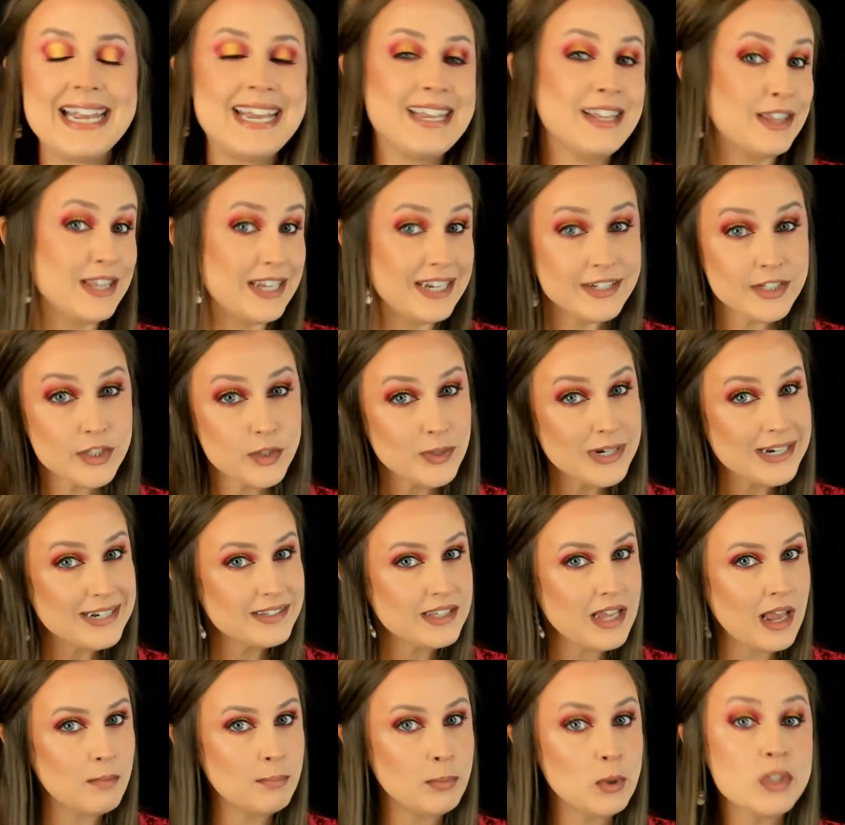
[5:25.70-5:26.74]
In these three
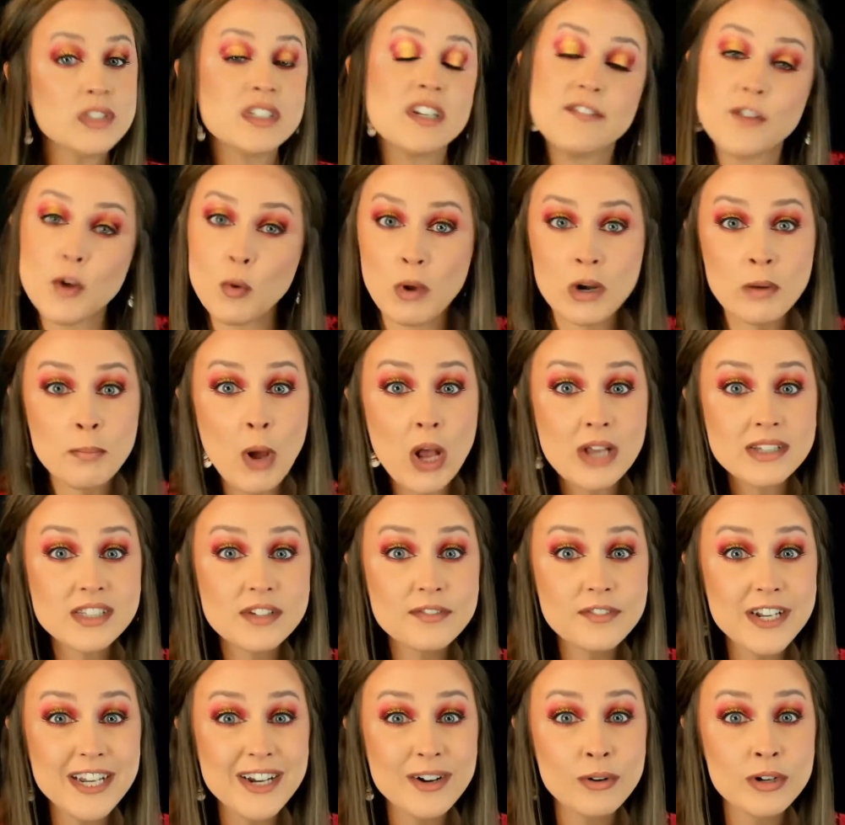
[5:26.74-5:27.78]
examples, if you want to pause
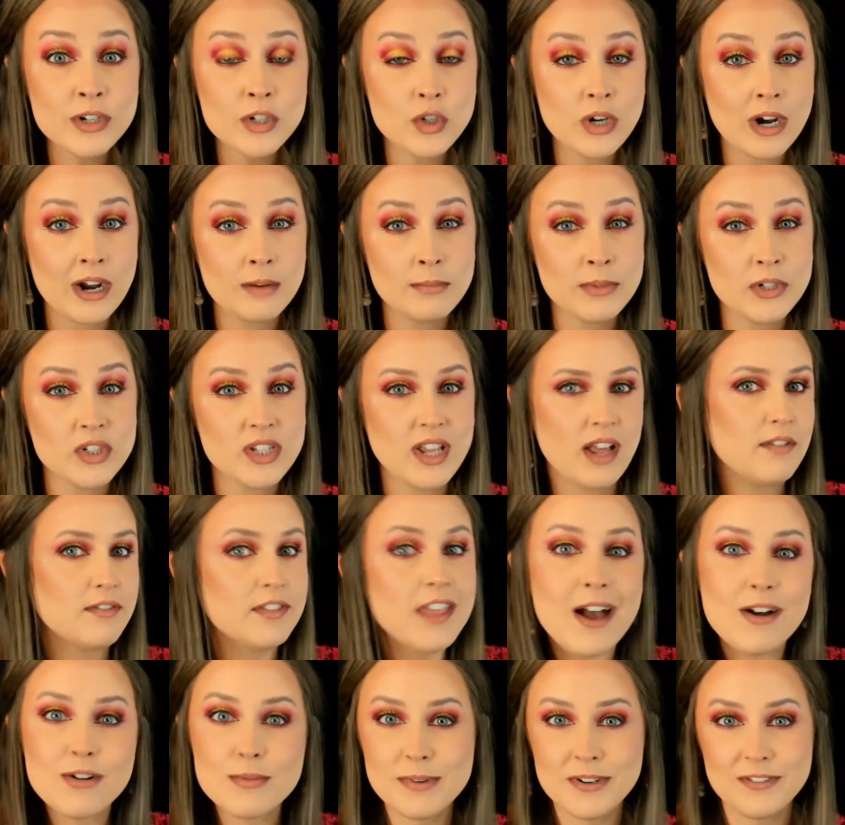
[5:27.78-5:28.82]
the video and try them yourself,
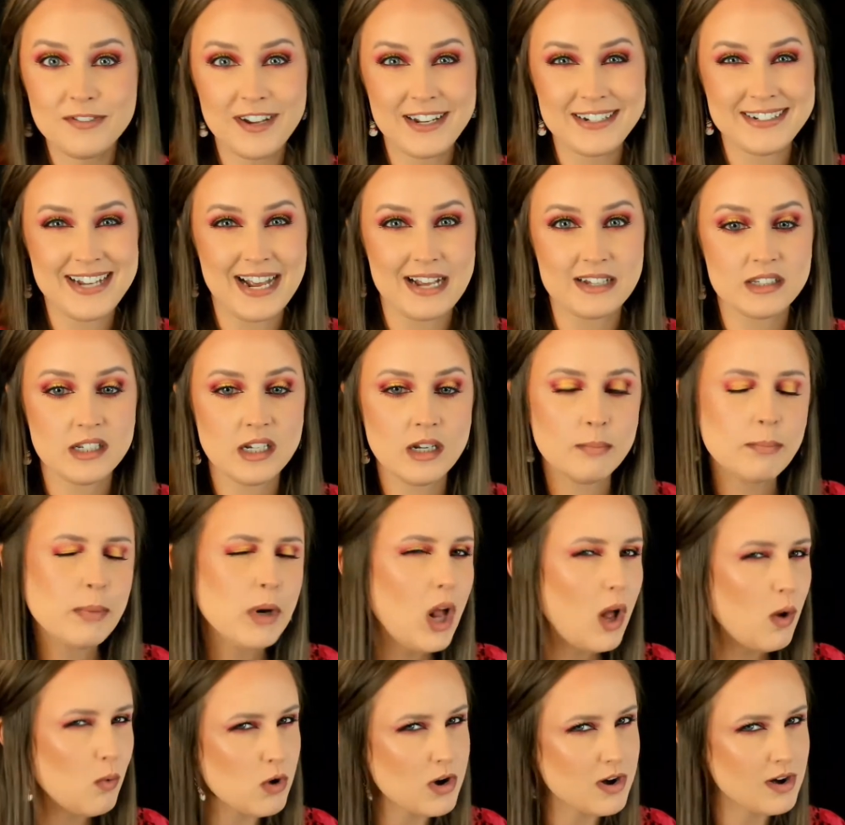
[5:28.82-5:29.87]
that would be fantastic, but
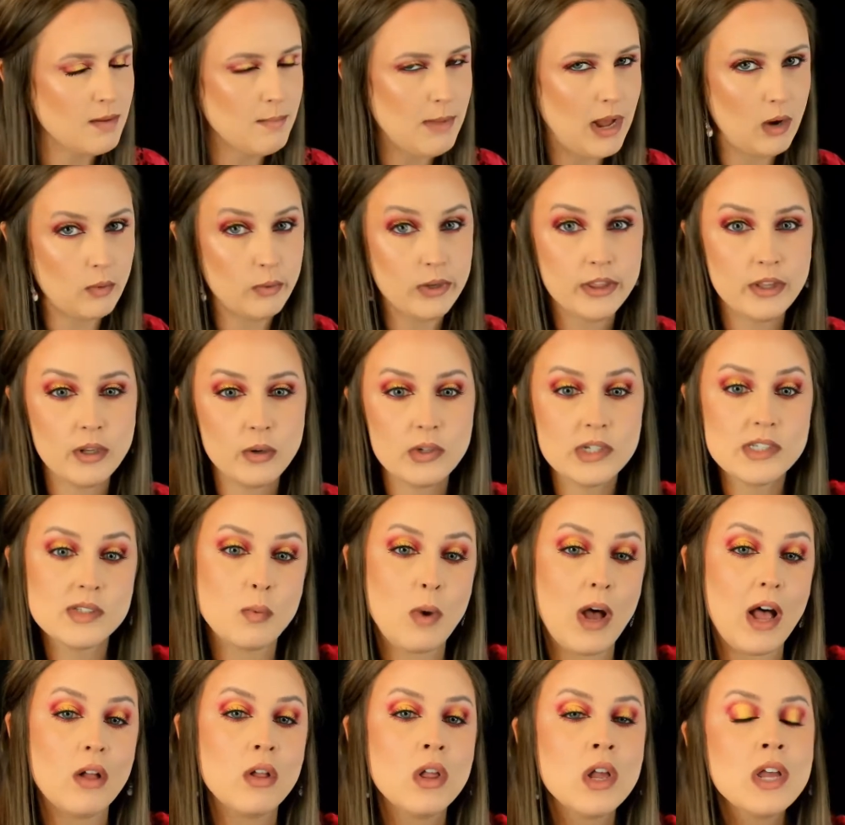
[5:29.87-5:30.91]
I'll work them out with you as
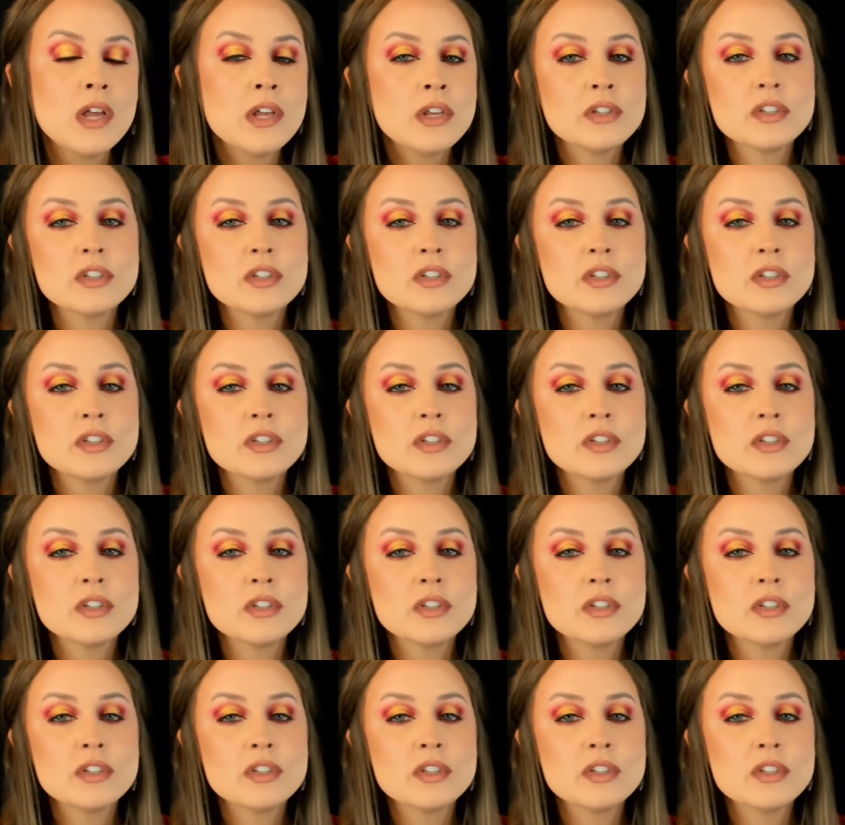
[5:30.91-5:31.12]
well.